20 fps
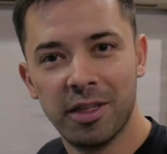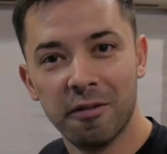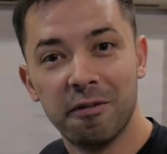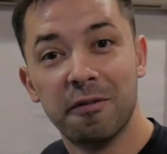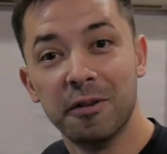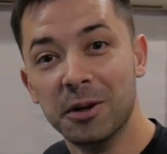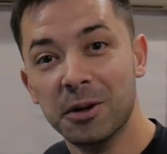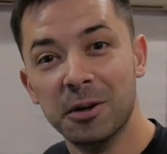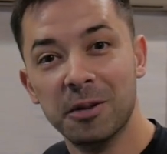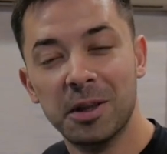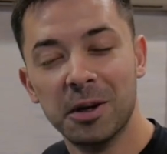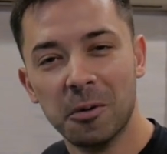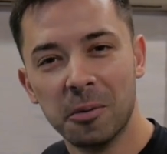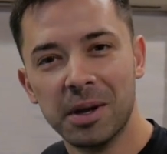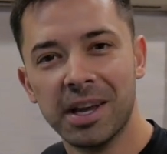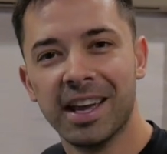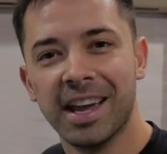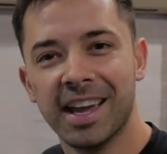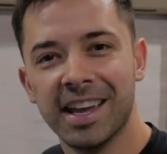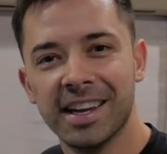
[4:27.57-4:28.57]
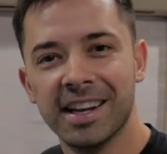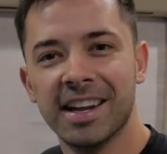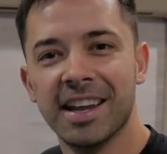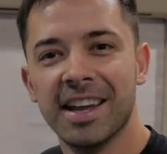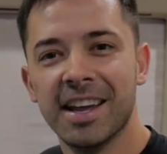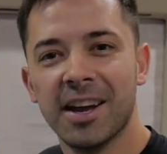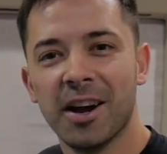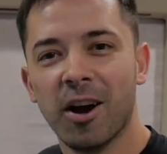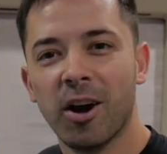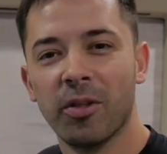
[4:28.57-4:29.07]
the, food that we ate
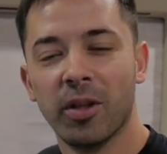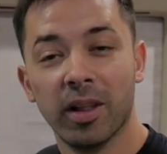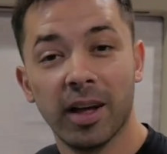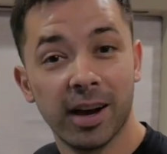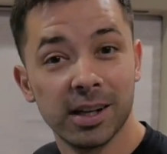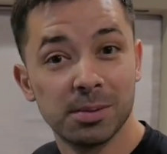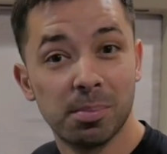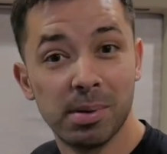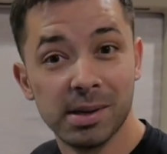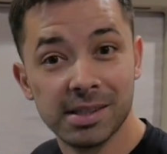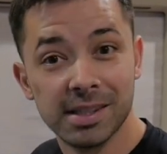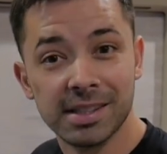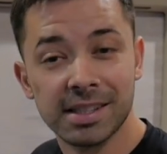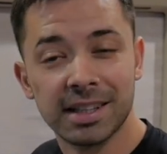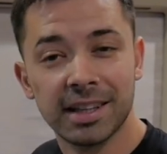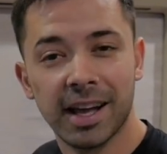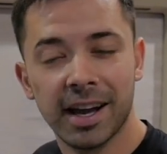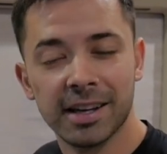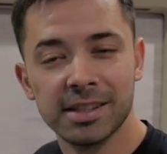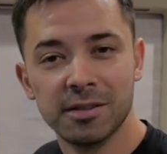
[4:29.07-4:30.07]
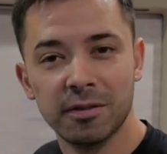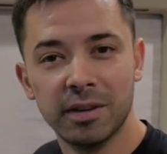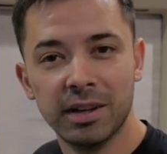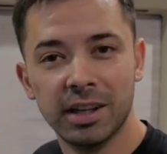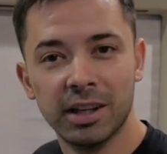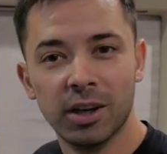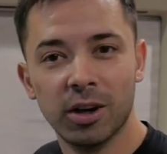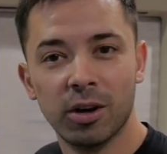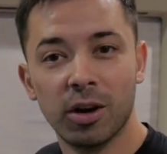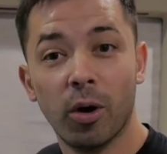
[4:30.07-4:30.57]
on the last business class
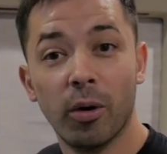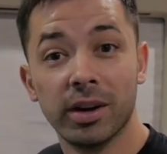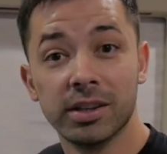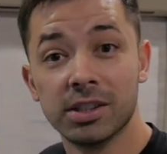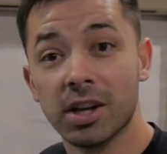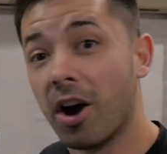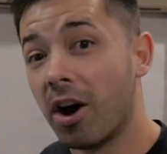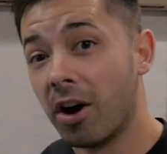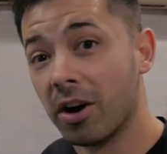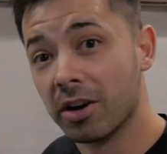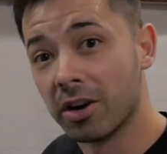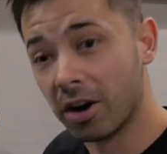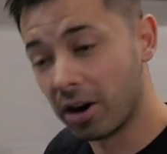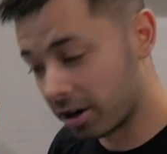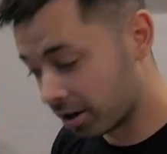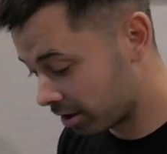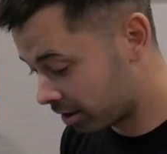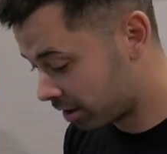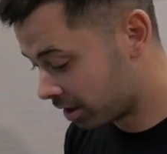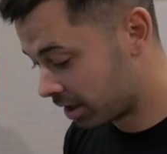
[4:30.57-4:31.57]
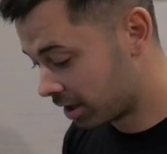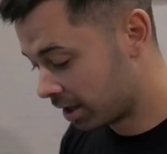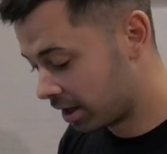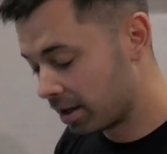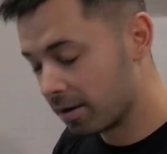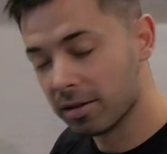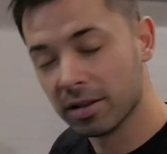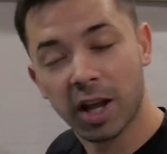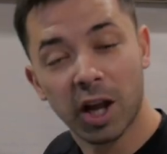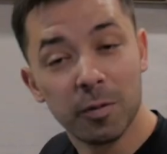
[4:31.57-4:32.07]
video going to Hong Kong.
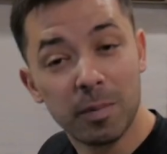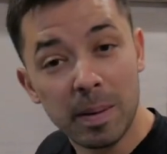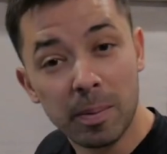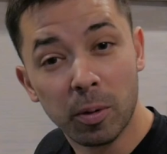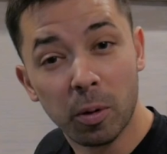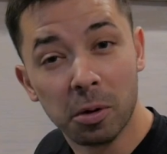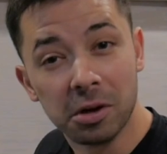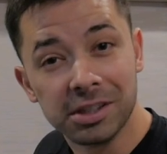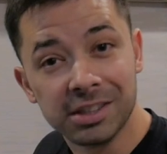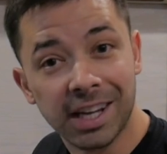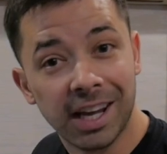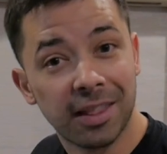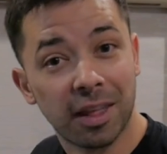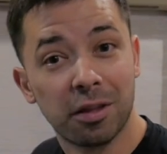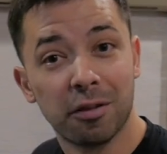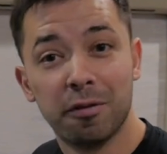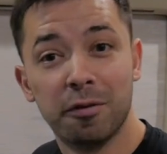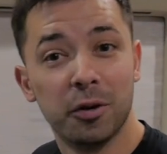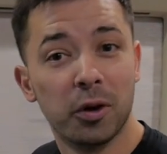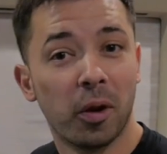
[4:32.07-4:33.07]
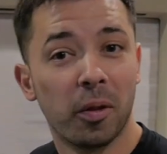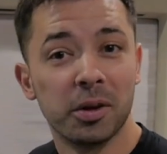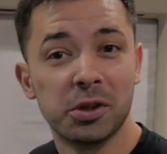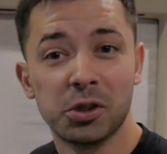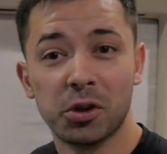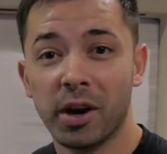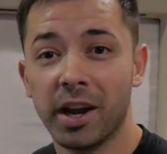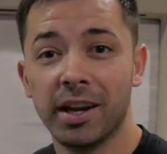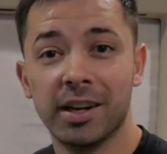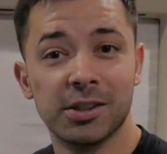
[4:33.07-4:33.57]
A lot of people were saying that the food on the
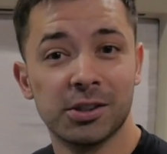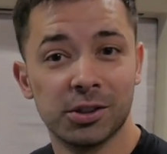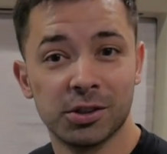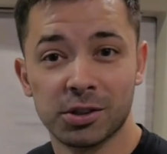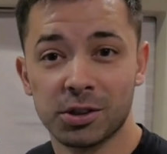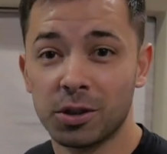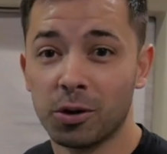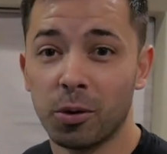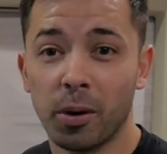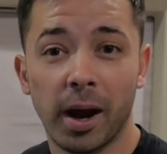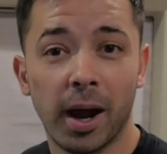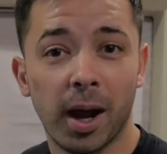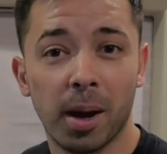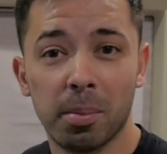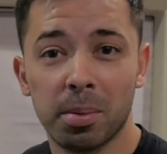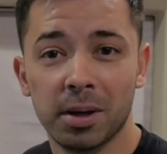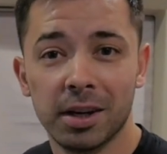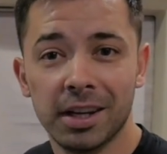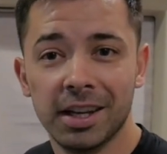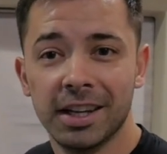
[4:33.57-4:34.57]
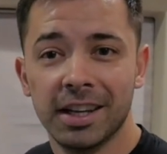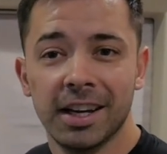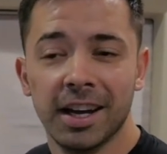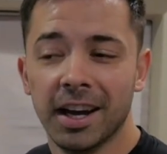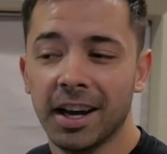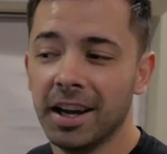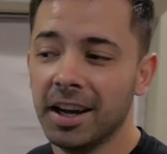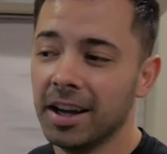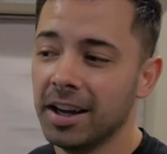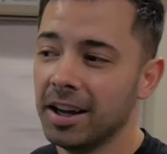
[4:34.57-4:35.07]
train is just crap.
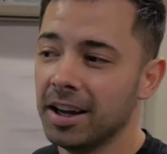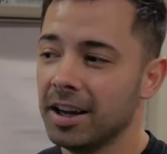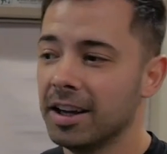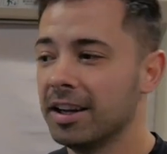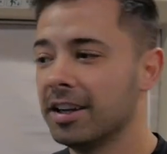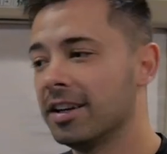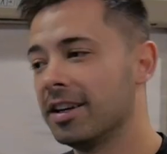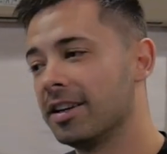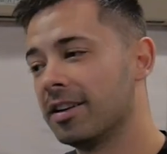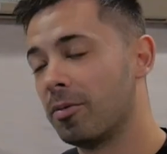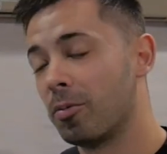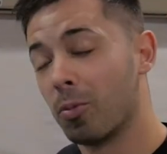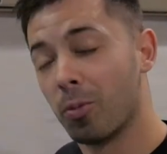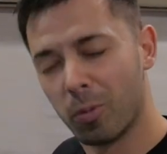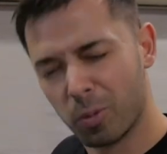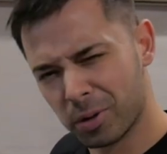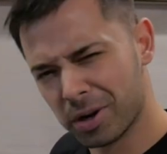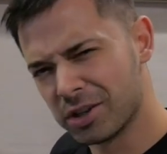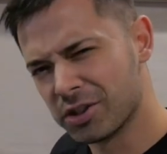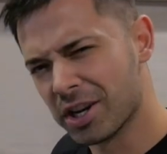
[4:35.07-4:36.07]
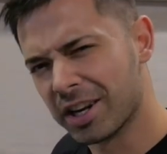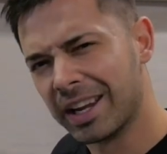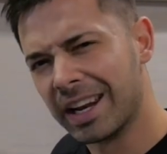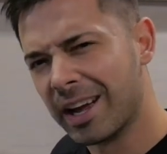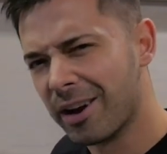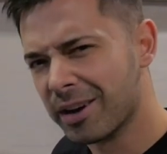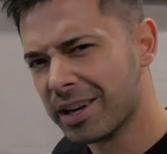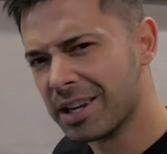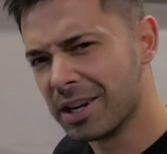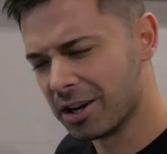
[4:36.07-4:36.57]
Oh, gross! We're gonna check it
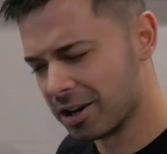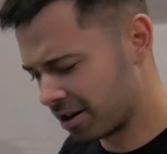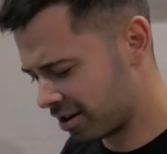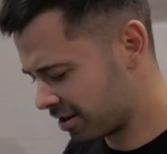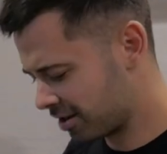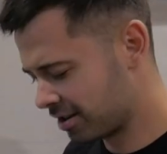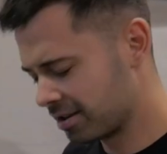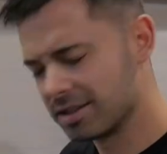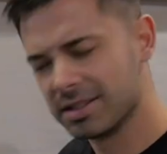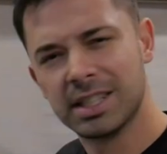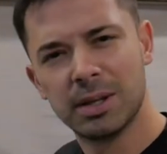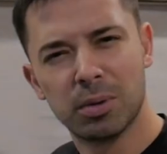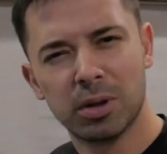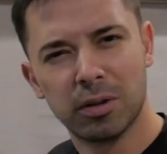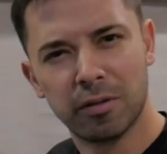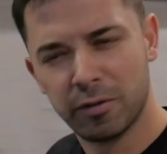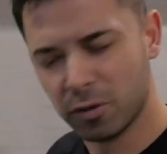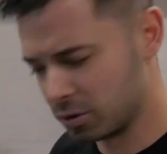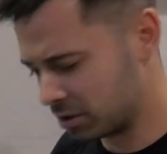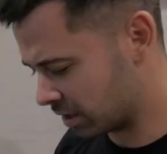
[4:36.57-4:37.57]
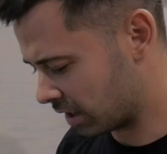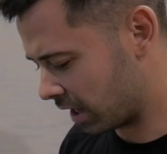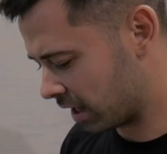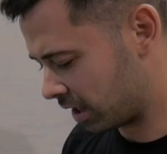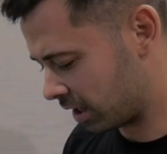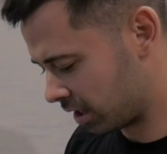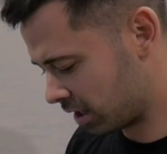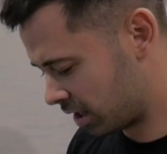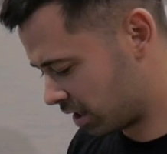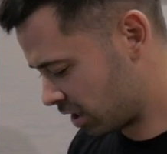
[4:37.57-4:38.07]
out here, see what the food's
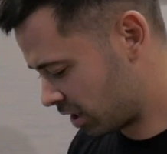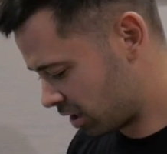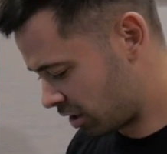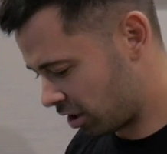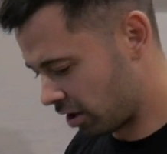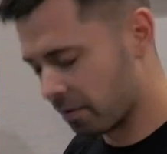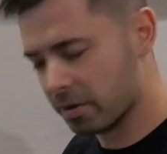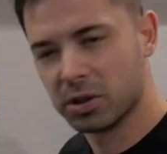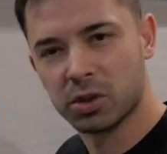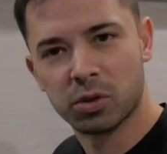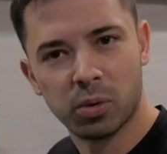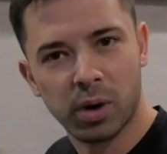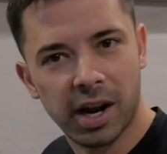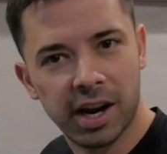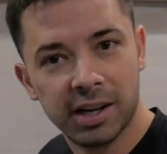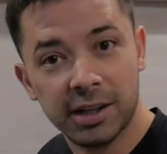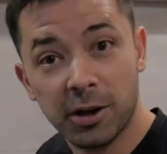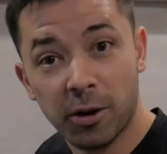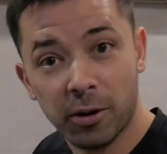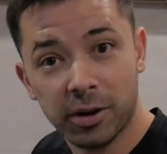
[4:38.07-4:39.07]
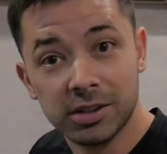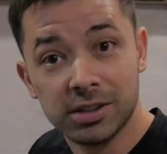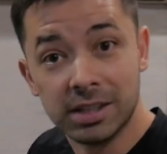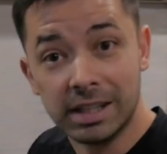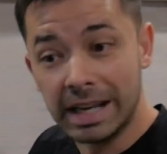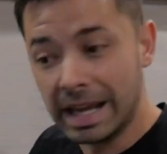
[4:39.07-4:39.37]
like on this ride going to